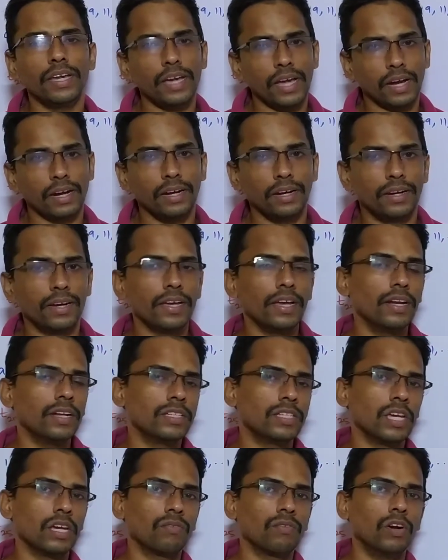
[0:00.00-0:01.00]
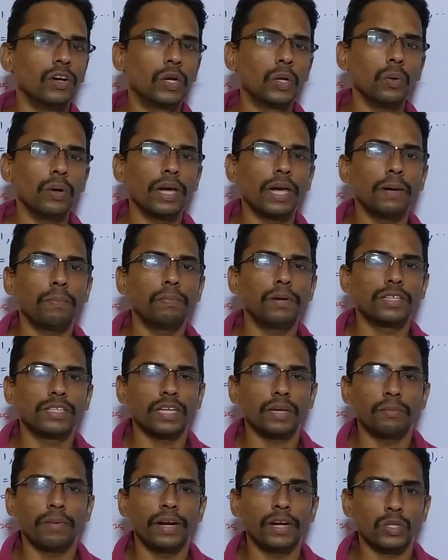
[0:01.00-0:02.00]
Tn. Tn is equal to a plus
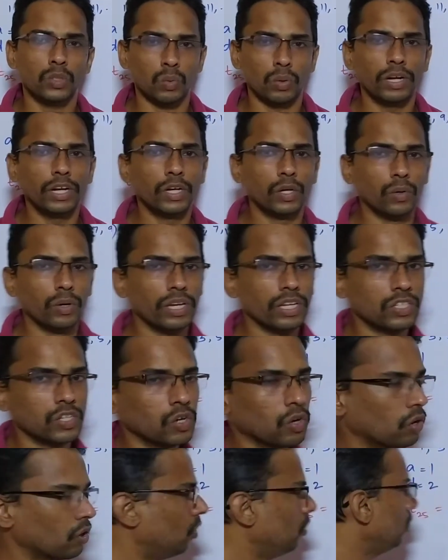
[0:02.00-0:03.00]
n minus 1 into d. Is it or